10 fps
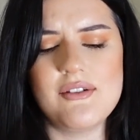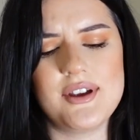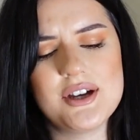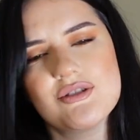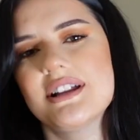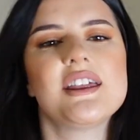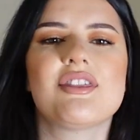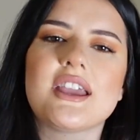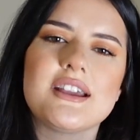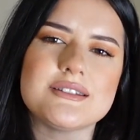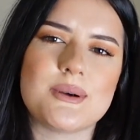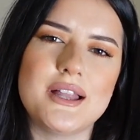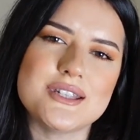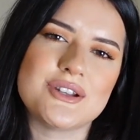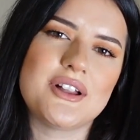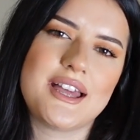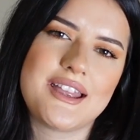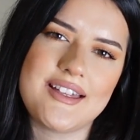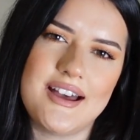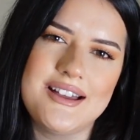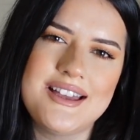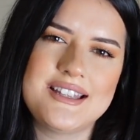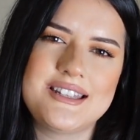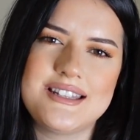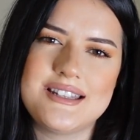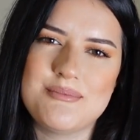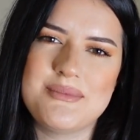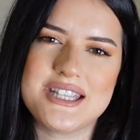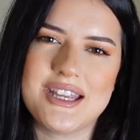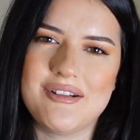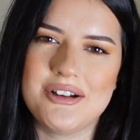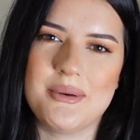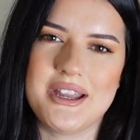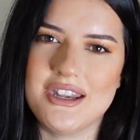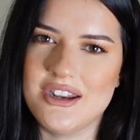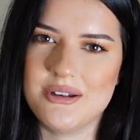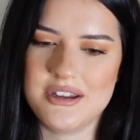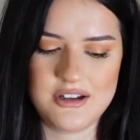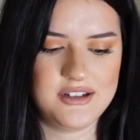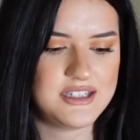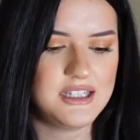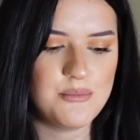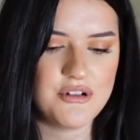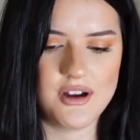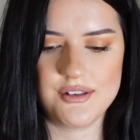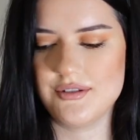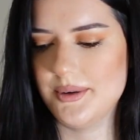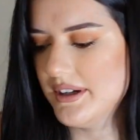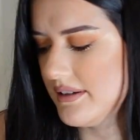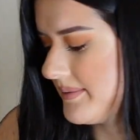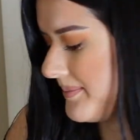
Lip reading: Feels really thick as well. It's not like that material where you know you're gonna see a bra through it.